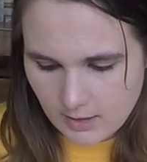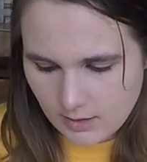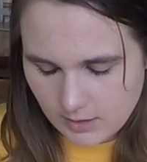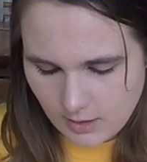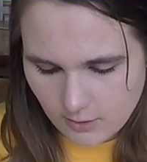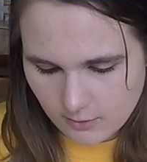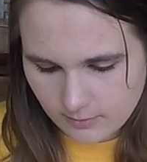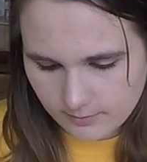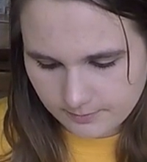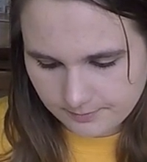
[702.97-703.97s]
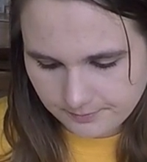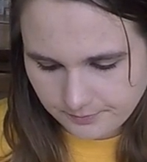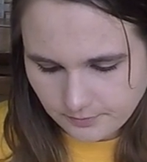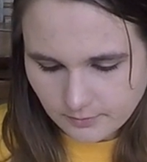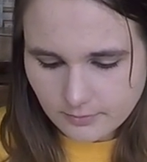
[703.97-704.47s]
So
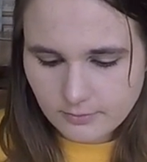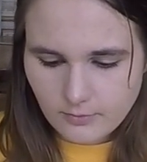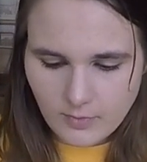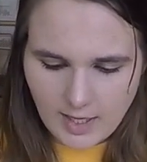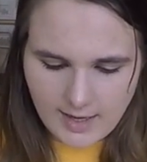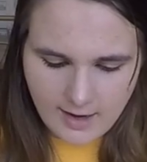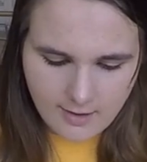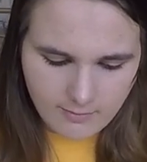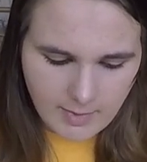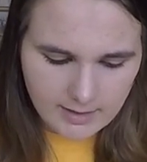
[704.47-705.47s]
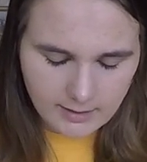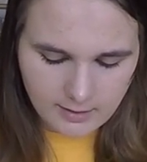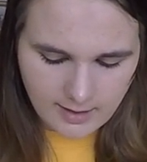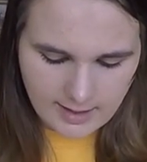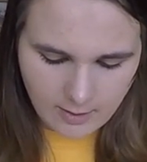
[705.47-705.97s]
I have my
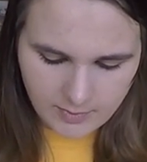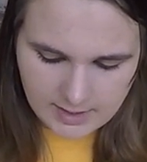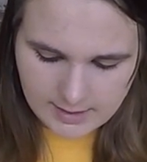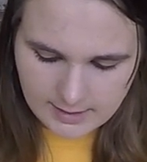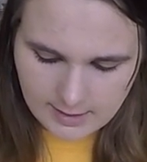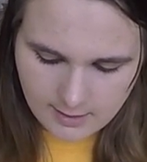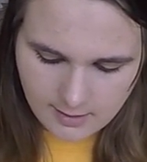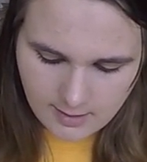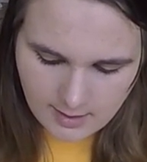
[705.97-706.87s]
little cutout piece here,